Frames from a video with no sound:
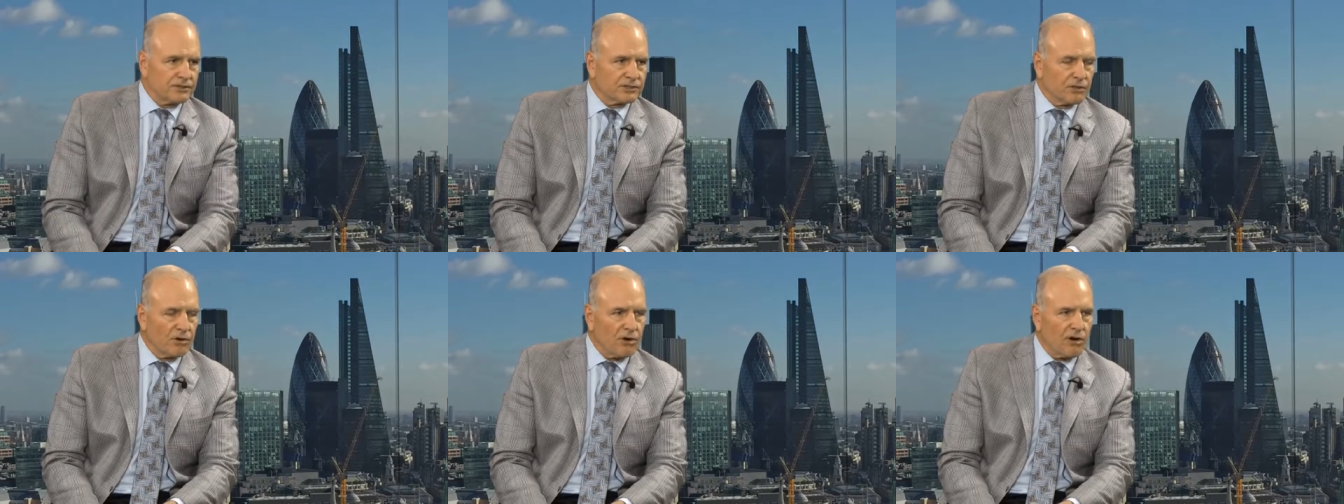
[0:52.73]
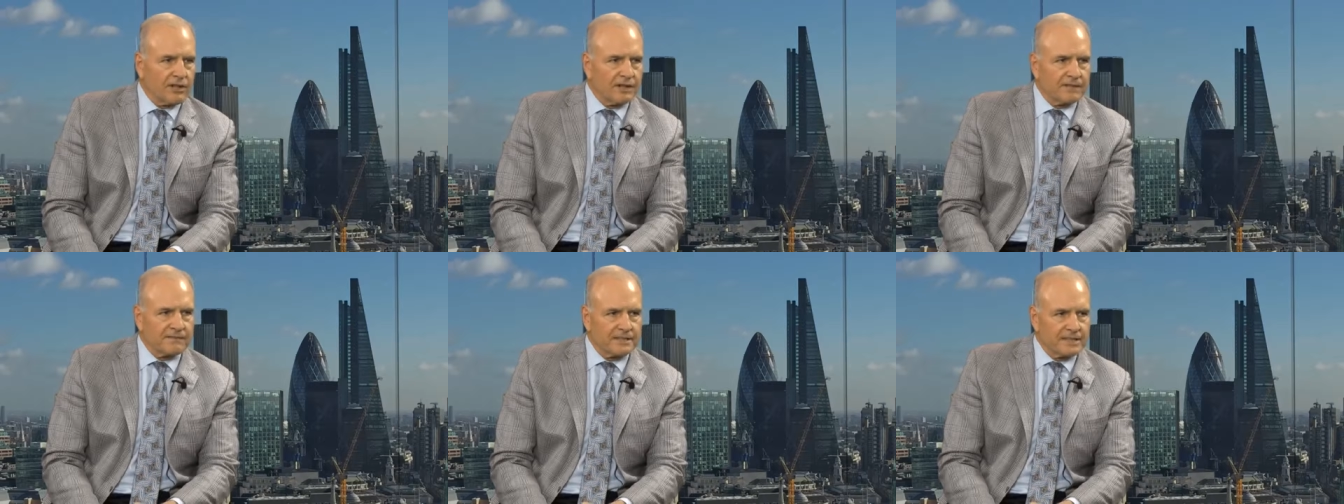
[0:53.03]
So,
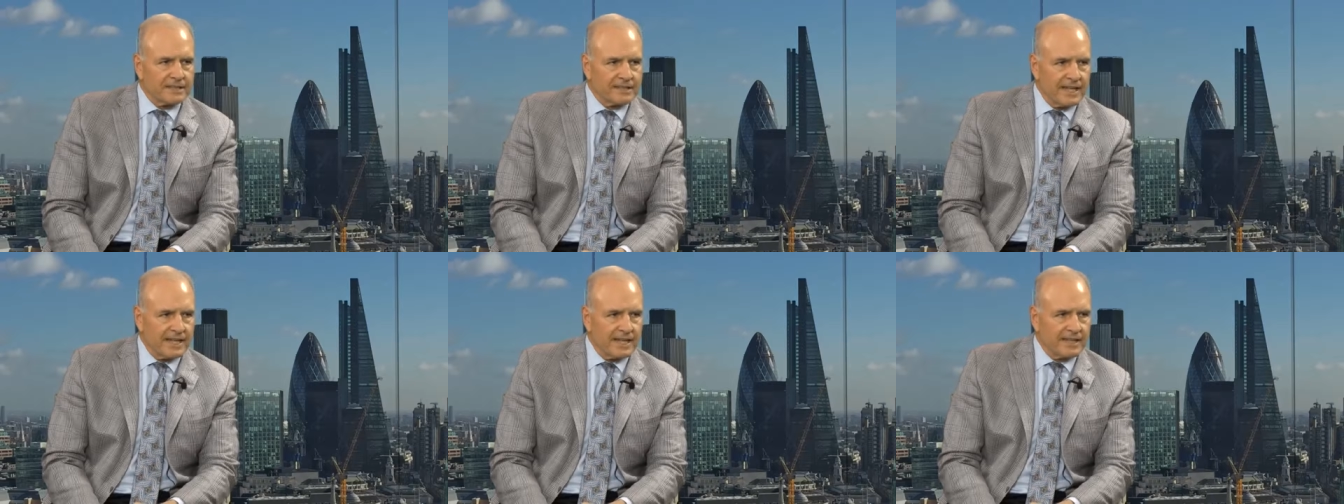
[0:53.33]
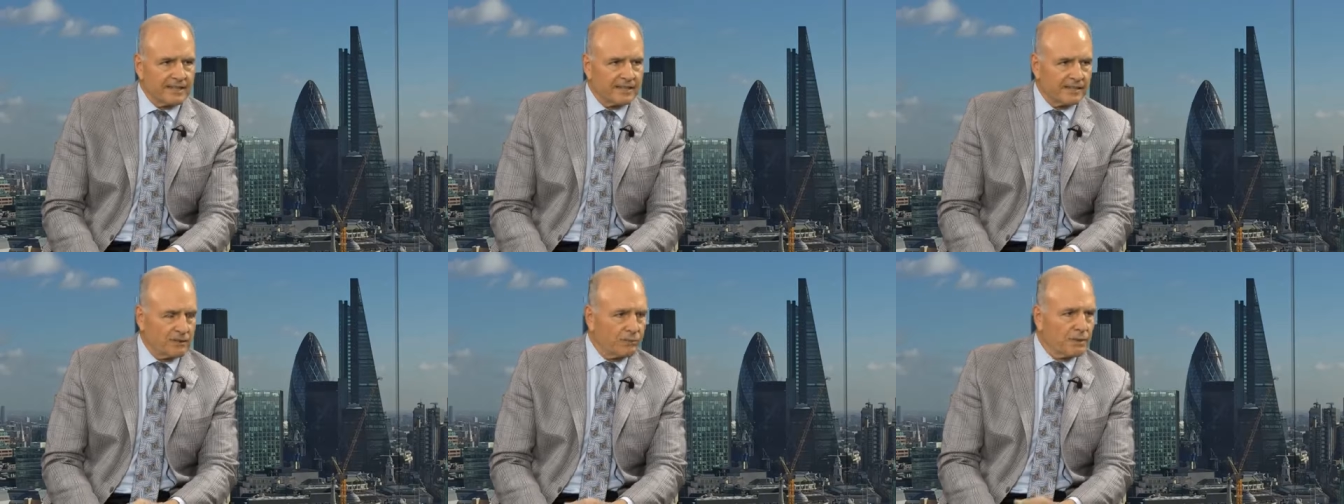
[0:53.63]
all of the
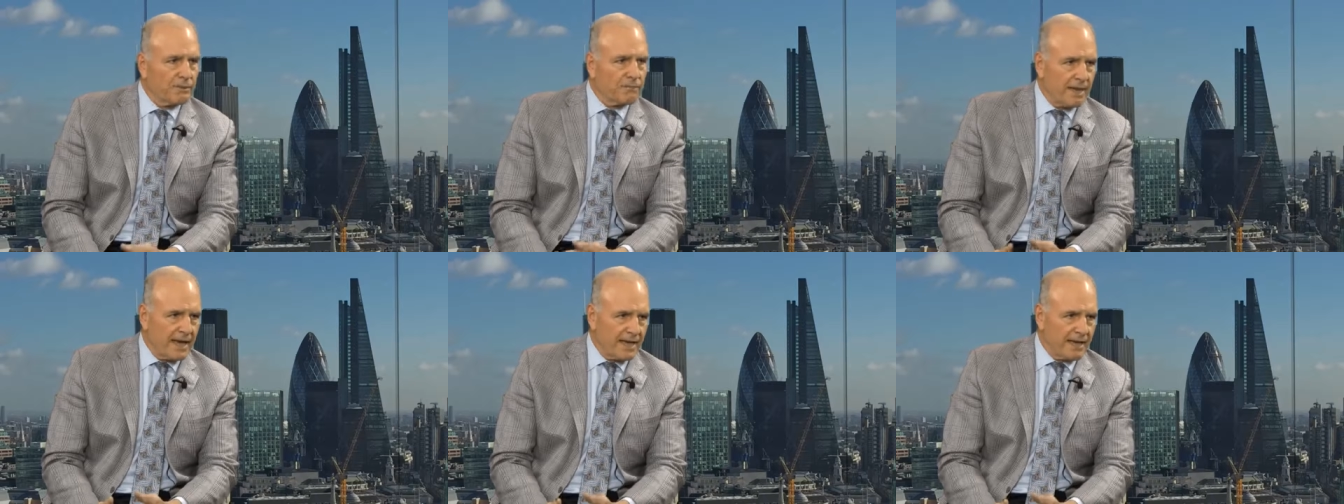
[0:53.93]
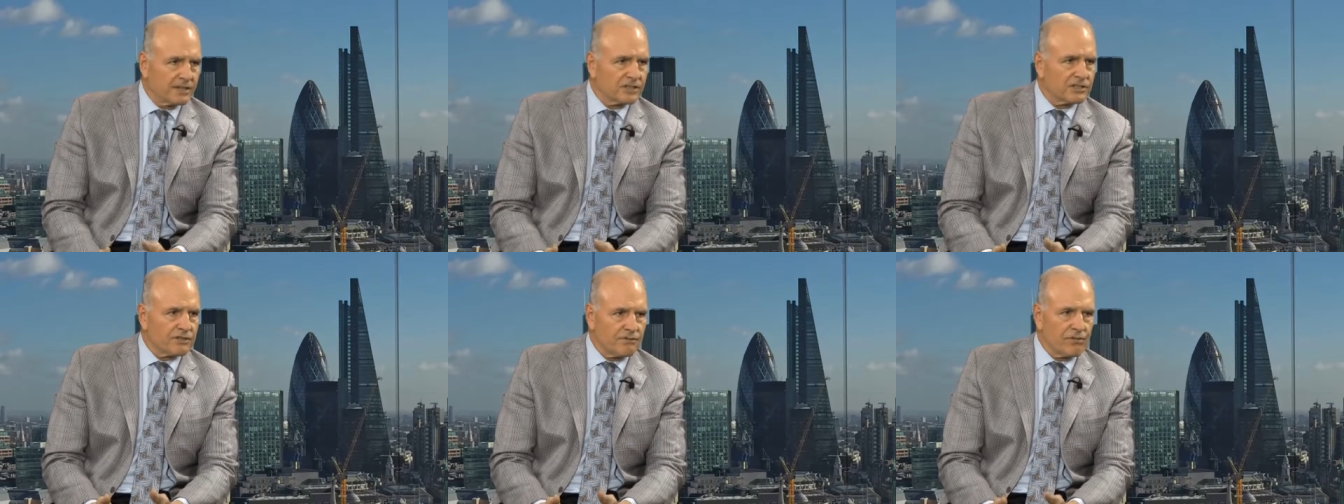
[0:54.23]
data that we
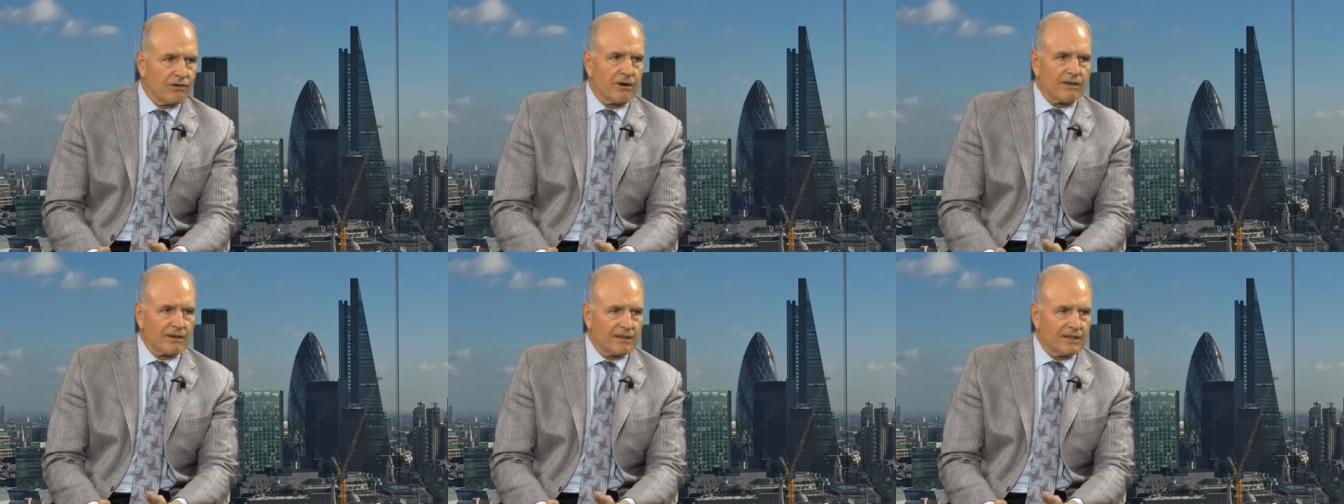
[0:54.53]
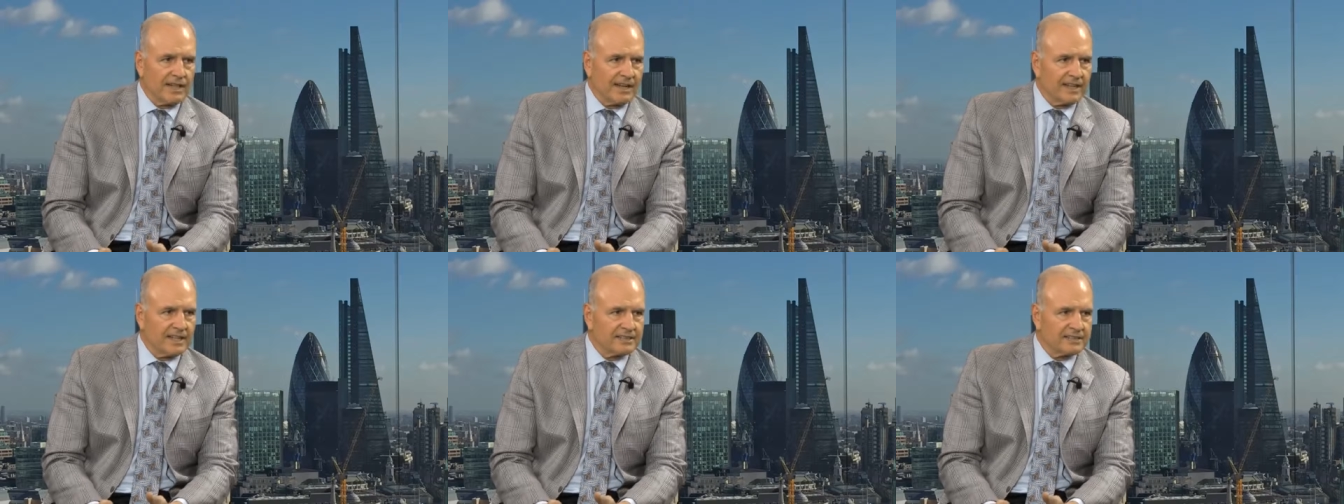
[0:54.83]
manage for our
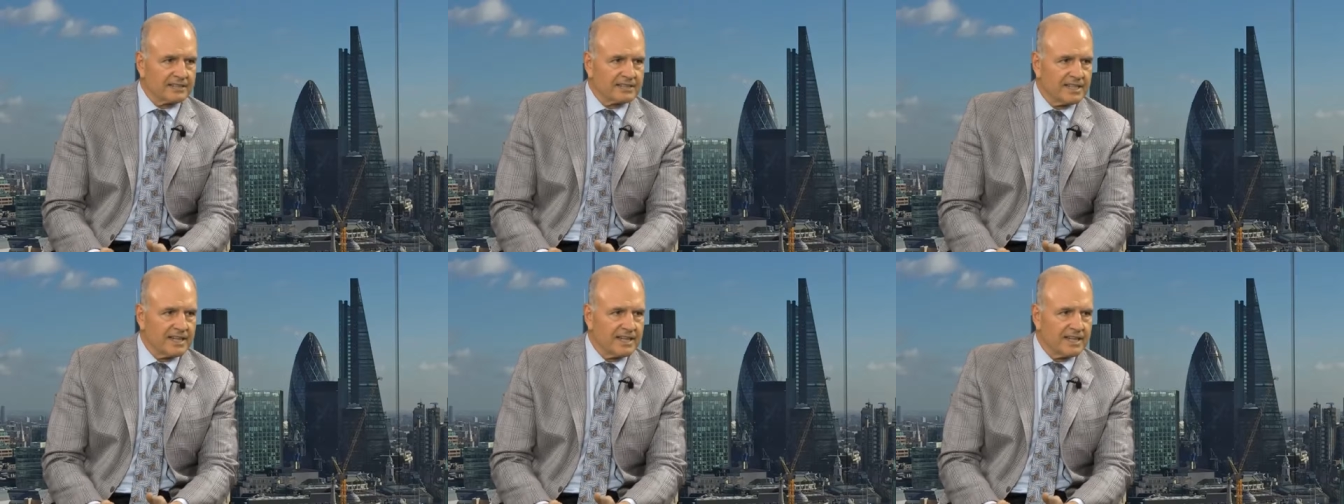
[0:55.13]
clients